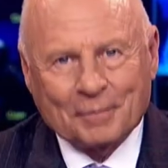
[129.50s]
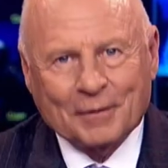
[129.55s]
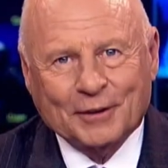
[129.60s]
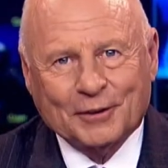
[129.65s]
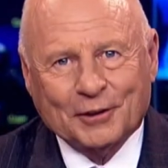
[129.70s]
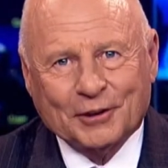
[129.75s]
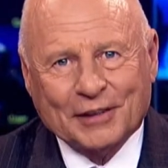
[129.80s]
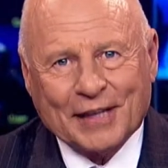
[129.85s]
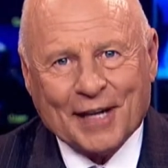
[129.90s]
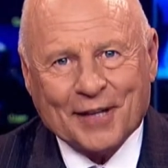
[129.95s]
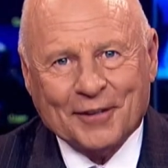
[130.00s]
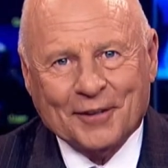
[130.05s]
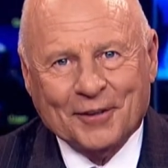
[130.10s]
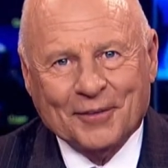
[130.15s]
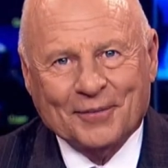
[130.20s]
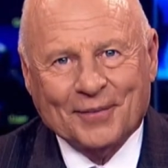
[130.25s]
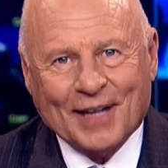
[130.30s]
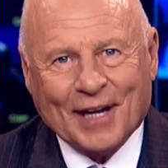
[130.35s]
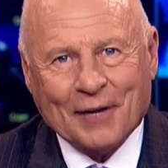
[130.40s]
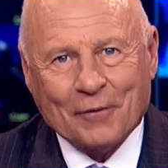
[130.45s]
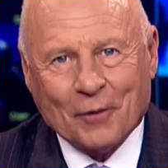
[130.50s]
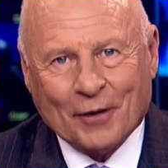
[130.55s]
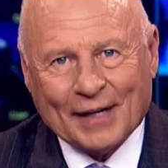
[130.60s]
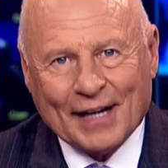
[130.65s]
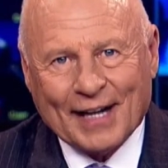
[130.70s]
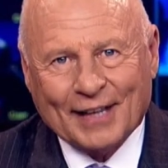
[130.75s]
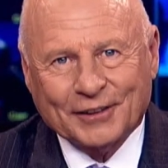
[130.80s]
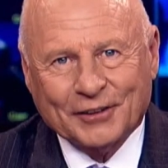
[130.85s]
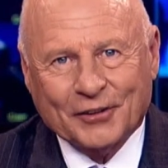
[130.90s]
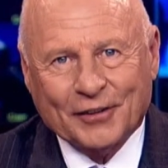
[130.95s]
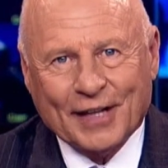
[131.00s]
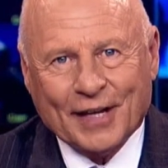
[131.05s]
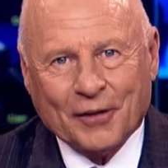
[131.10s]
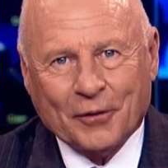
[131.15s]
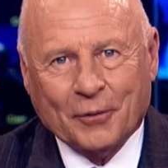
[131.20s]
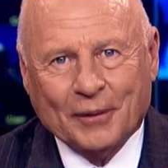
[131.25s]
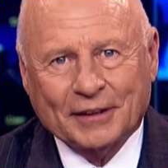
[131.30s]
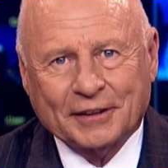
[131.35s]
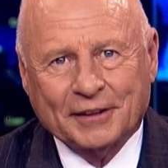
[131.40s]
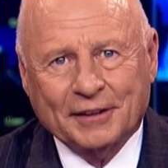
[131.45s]
Mr. Shatner, I want to answer
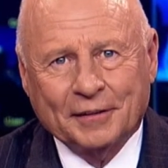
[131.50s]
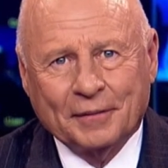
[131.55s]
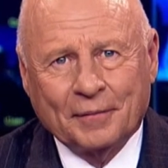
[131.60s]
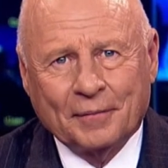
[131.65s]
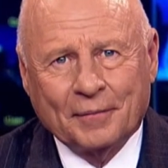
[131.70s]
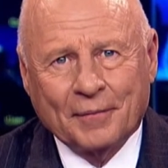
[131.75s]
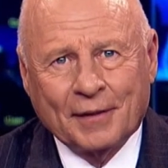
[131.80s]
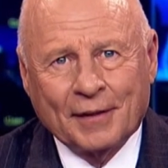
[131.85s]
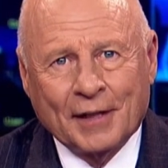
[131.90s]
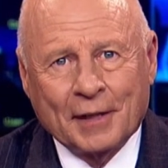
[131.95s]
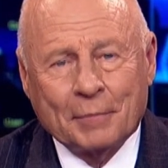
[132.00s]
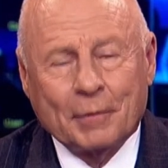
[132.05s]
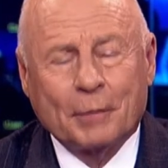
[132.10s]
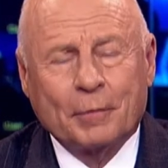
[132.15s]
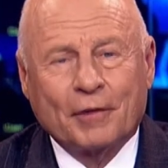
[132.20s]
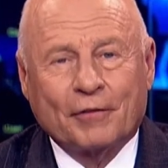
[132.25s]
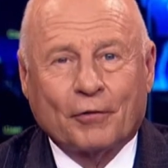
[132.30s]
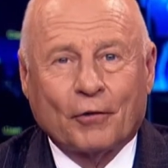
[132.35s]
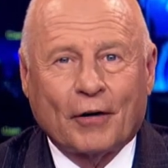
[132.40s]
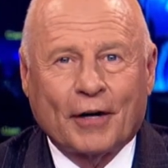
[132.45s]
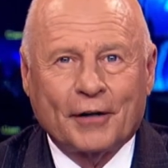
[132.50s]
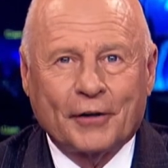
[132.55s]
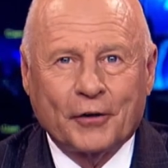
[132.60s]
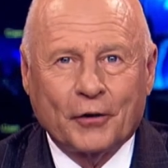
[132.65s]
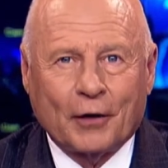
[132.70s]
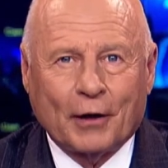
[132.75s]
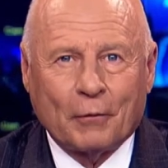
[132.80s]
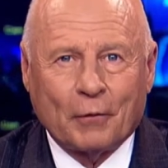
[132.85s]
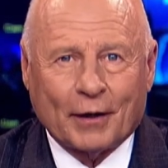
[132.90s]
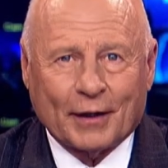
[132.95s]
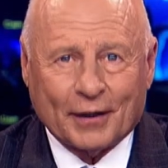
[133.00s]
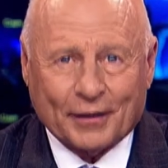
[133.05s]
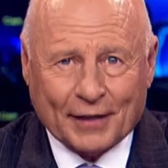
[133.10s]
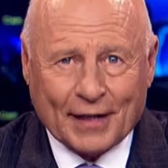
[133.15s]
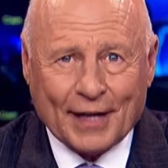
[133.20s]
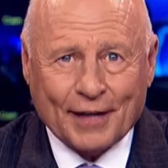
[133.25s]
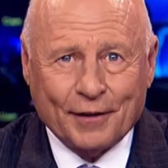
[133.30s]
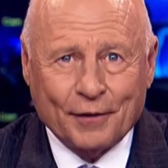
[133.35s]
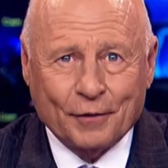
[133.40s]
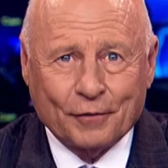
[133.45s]
that question. But before I do, I want to
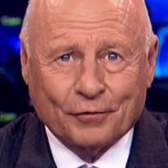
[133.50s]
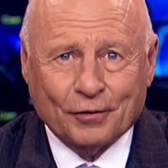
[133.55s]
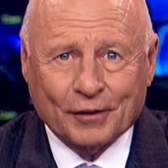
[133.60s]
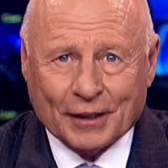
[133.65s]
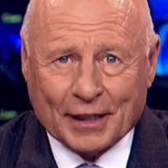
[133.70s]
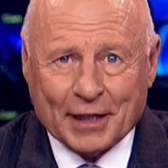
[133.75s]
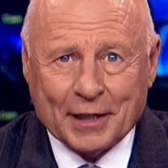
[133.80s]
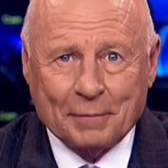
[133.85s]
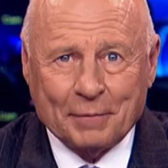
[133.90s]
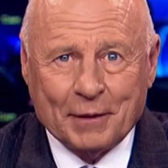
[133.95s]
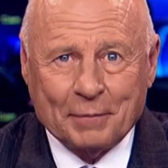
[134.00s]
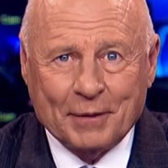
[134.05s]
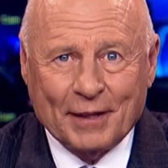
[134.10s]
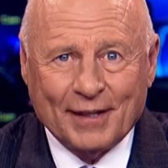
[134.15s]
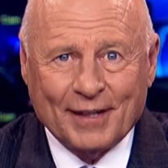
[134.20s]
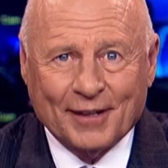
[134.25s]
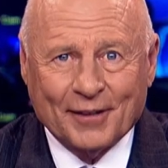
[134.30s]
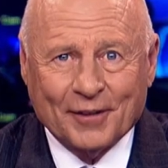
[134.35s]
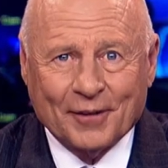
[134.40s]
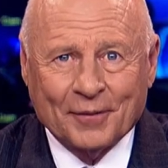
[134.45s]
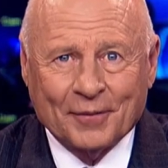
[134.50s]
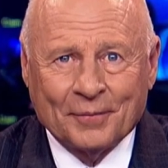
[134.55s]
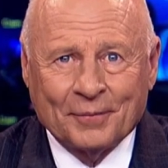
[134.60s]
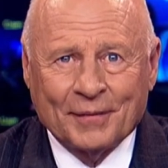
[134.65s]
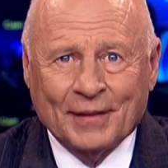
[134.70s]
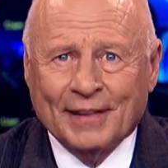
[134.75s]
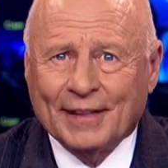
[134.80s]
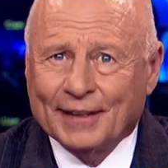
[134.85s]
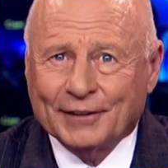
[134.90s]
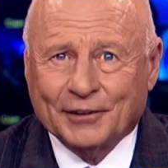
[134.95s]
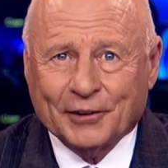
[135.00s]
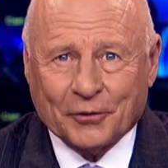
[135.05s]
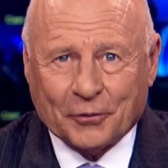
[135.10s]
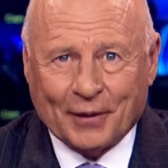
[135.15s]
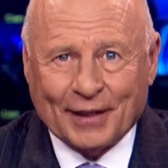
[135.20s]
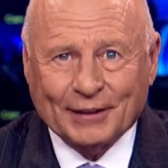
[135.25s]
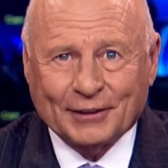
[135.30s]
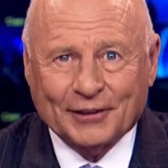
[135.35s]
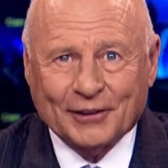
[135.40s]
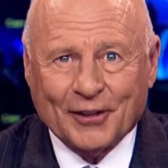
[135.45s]
thank you for letting me be here. It's a
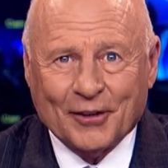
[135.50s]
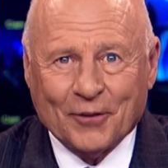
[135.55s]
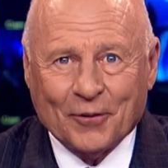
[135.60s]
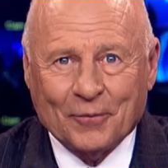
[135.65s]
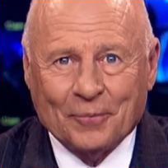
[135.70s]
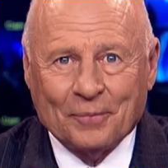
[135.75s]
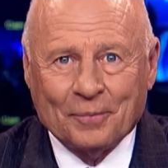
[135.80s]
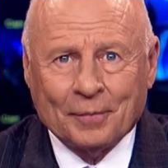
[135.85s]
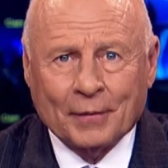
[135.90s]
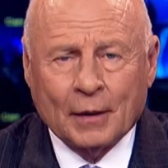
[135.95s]
great show.